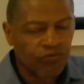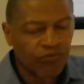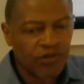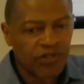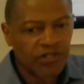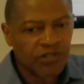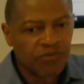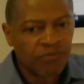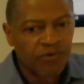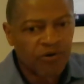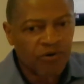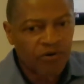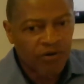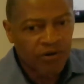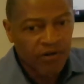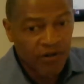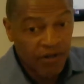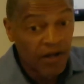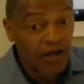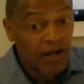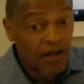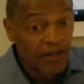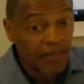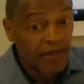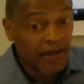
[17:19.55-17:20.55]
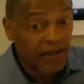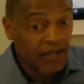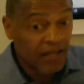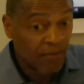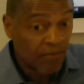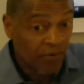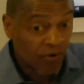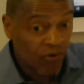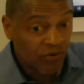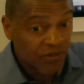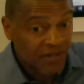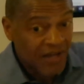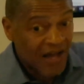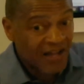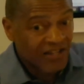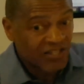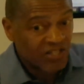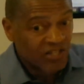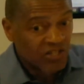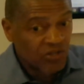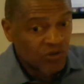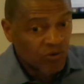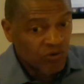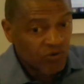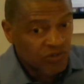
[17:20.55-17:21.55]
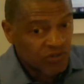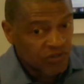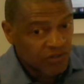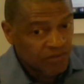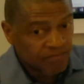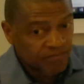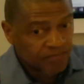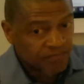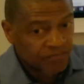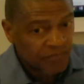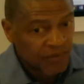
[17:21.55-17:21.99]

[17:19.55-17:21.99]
release milk. That chemical is oxytocin.